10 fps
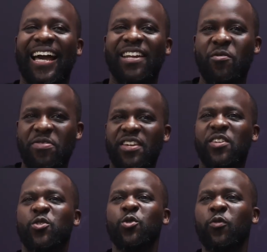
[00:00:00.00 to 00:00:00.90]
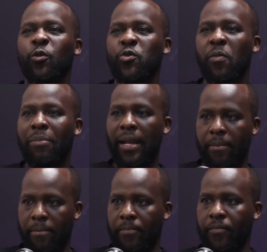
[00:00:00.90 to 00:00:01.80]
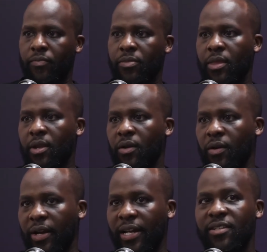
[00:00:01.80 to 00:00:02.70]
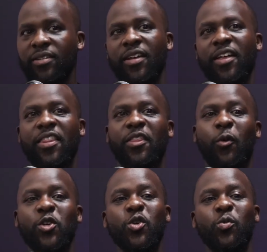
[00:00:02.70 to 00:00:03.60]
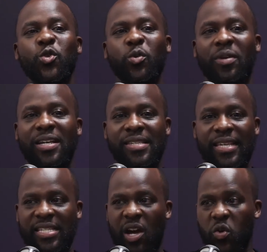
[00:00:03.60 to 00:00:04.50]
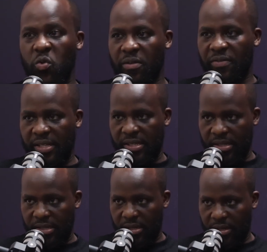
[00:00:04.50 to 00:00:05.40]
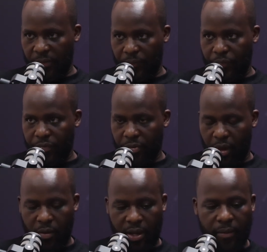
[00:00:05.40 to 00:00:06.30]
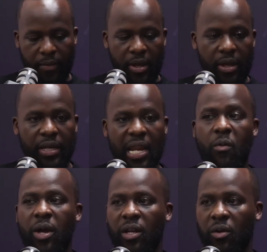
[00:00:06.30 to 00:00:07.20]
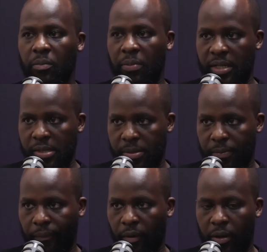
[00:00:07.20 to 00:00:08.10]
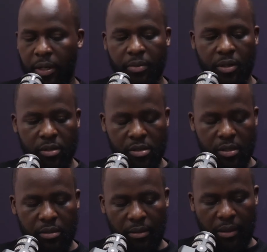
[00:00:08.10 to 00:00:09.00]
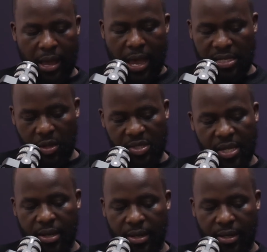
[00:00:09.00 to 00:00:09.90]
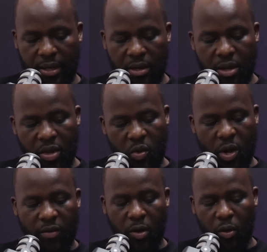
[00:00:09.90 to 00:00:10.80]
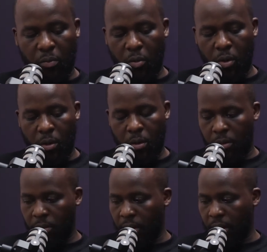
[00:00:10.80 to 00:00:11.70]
don't think it's useful to blame. All right. The question we should be asking is, how do we fix it? Okay. Now we're in a good place. All right. Because as I was saying earlier, you have a lot more